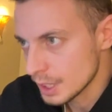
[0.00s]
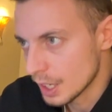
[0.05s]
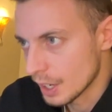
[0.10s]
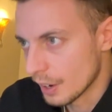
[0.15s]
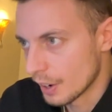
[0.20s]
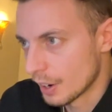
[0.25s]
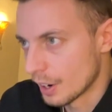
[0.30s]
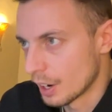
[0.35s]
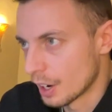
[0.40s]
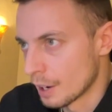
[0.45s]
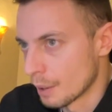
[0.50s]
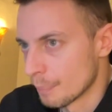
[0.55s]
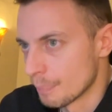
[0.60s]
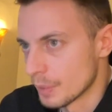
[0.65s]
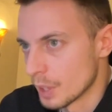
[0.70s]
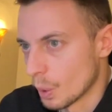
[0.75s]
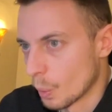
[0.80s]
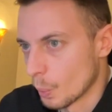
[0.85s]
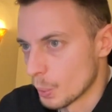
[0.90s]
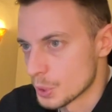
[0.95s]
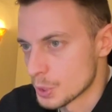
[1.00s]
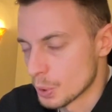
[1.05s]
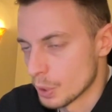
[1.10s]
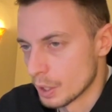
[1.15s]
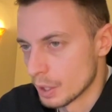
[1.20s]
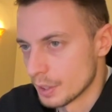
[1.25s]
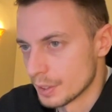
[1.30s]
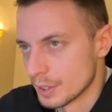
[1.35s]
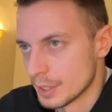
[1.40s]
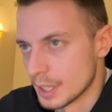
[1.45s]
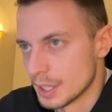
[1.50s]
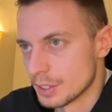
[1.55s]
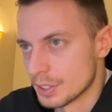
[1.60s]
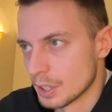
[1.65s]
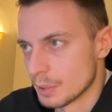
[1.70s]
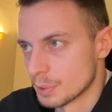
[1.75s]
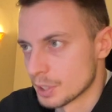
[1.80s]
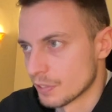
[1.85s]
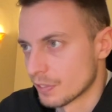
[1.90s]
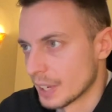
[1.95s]
Cool. Also, in
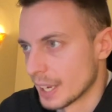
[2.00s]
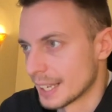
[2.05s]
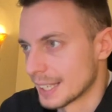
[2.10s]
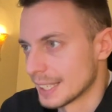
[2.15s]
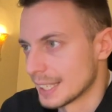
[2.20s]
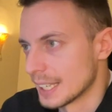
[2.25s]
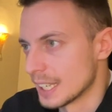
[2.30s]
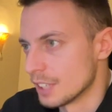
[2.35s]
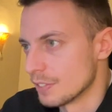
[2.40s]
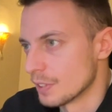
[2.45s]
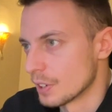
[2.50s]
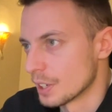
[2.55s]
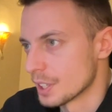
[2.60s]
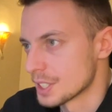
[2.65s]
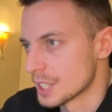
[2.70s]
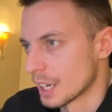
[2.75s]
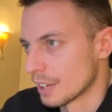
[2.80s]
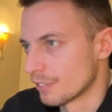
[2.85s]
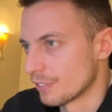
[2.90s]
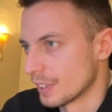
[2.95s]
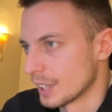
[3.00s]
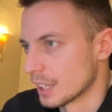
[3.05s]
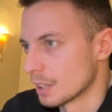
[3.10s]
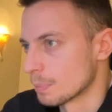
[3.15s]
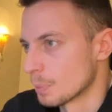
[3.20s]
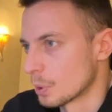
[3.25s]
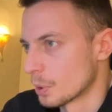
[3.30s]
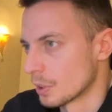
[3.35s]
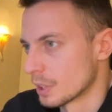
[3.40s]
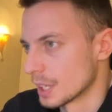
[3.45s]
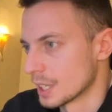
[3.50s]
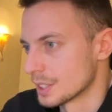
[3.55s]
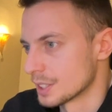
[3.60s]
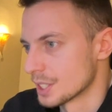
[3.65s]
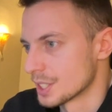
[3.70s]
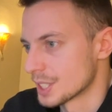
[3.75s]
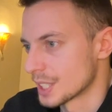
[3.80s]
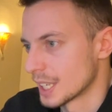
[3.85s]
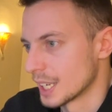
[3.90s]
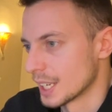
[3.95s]
terms of like keywords, I think more or less the
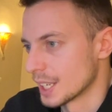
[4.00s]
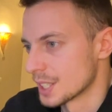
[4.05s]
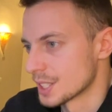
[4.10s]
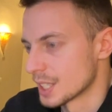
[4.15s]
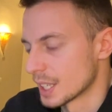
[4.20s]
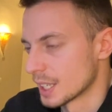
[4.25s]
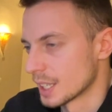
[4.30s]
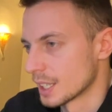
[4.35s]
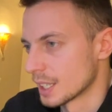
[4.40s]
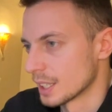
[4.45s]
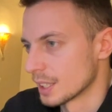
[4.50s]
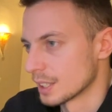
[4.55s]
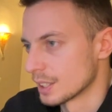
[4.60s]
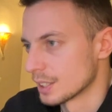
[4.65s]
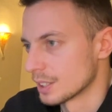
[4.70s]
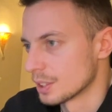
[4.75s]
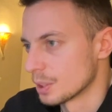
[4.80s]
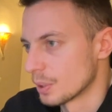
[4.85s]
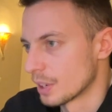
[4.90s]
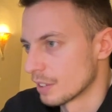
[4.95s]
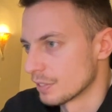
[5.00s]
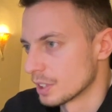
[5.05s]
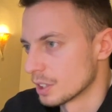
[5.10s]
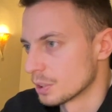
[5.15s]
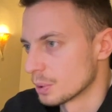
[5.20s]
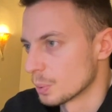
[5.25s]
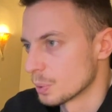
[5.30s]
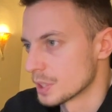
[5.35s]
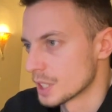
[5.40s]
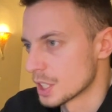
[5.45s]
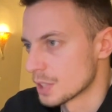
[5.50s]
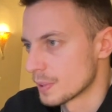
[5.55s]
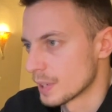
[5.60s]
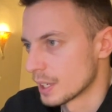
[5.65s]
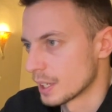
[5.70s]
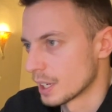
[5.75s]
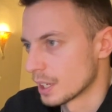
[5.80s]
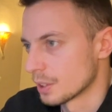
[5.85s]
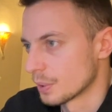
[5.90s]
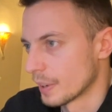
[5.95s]
skills, and you have the tools as well.
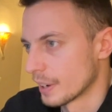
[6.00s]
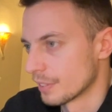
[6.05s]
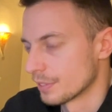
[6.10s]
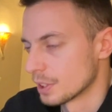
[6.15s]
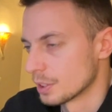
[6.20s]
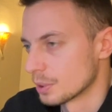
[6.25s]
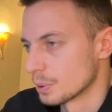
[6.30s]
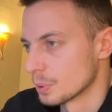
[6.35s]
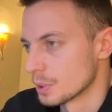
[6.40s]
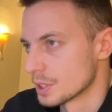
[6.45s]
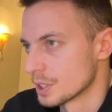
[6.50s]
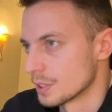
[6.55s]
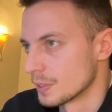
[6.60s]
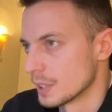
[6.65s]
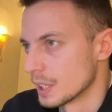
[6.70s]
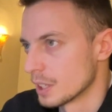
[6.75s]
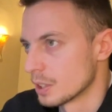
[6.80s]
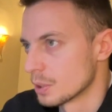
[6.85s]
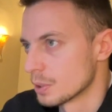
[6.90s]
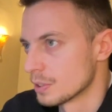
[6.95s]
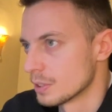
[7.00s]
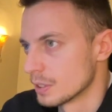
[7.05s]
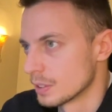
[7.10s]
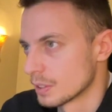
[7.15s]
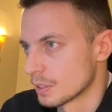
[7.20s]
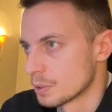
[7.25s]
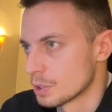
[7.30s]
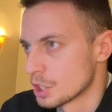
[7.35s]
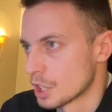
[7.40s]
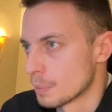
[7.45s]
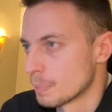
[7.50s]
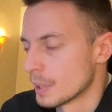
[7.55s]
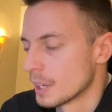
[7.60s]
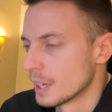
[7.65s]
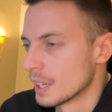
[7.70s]
Yeah, you have the tools. Really good job.